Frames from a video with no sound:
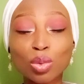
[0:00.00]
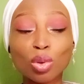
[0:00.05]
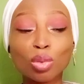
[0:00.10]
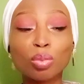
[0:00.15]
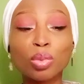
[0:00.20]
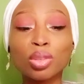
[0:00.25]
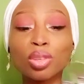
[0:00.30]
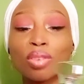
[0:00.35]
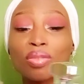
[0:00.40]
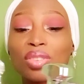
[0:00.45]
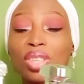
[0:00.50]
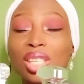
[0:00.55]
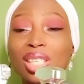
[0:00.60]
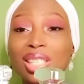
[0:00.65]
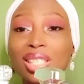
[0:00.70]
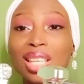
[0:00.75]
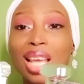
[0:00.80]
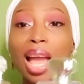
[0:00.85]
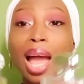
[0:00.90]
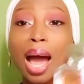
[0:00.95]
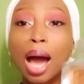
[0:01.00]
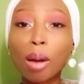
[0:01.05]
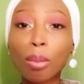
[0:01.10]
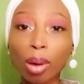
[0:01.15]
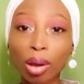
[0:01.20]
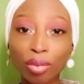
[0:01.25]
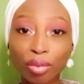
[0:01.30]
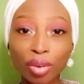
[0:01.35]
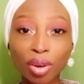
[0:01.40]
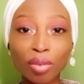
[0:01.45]
Both of these are by
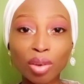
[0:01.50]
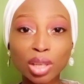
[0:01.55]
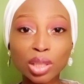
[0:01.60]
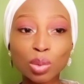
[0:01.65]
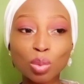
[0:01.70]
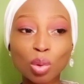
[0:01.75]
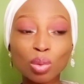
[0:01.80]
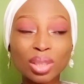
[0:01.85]
Fragrance World.